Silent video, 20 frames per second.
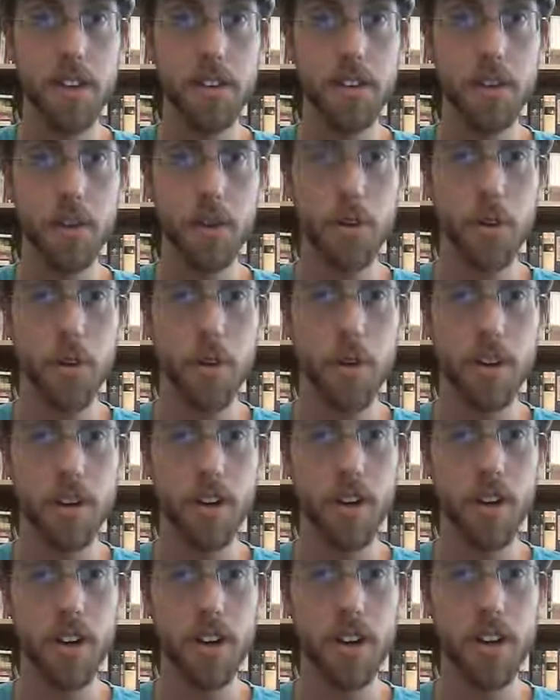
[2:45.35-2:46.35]
do the chord
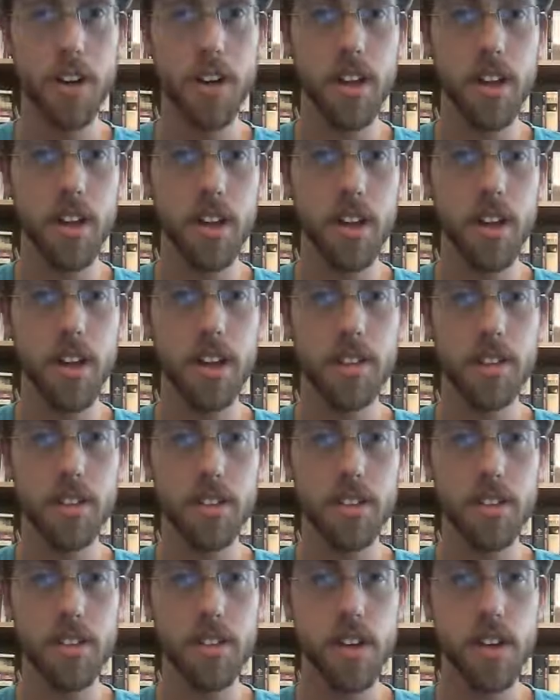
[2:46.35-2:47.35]
correctly. This
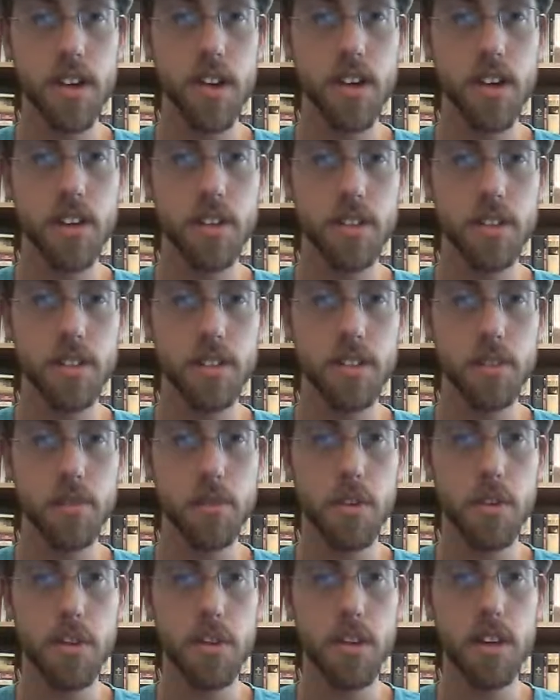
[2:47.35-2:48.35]
is
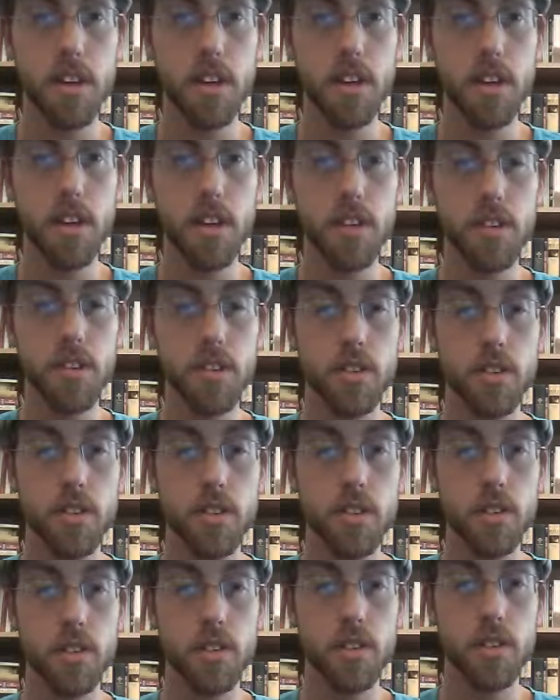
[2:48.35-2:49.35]
one of the
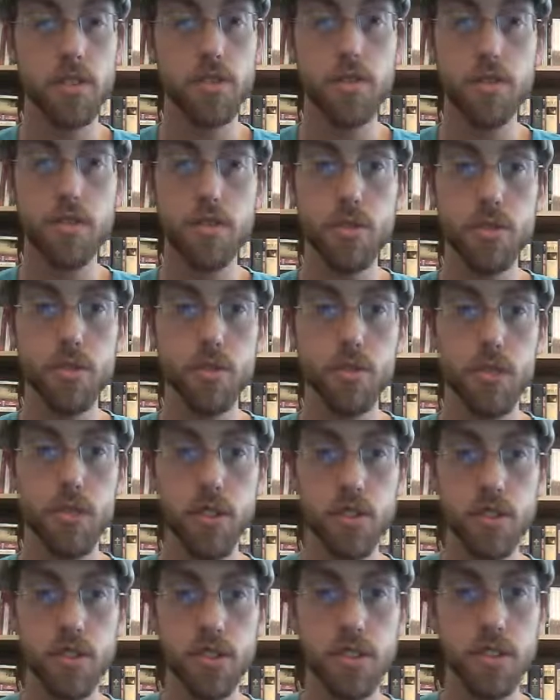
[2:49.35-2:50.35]
true
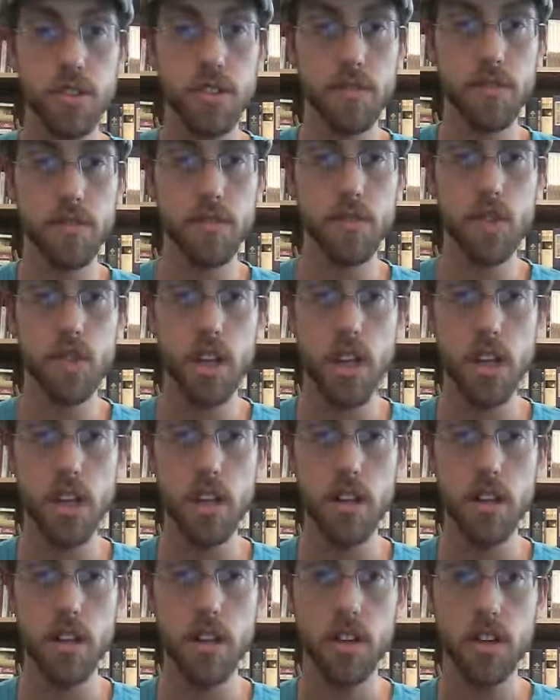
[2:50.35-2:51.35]
versions of G.